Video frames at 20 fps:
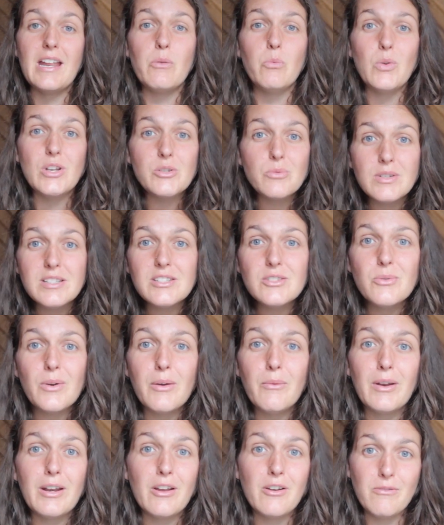and which ones do I
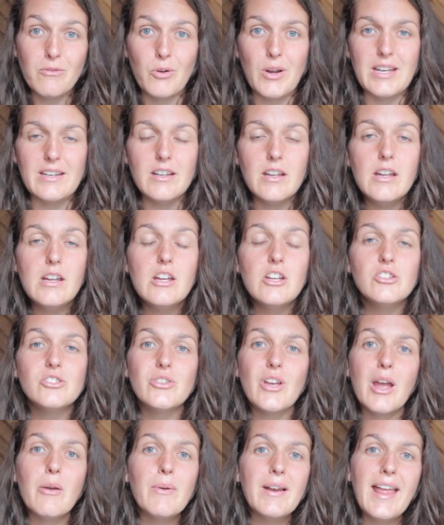want to avoid?
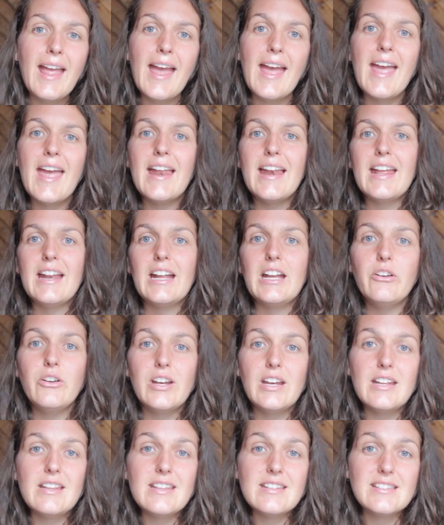So I went ahead and I
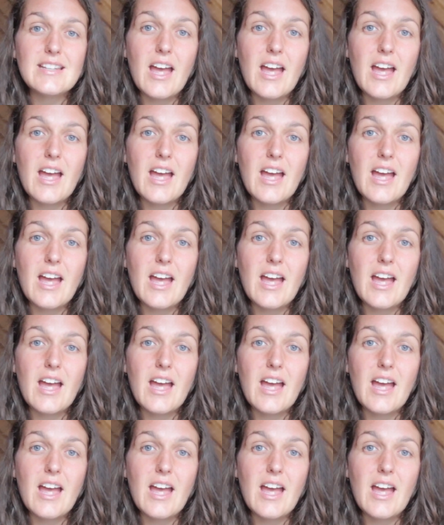created this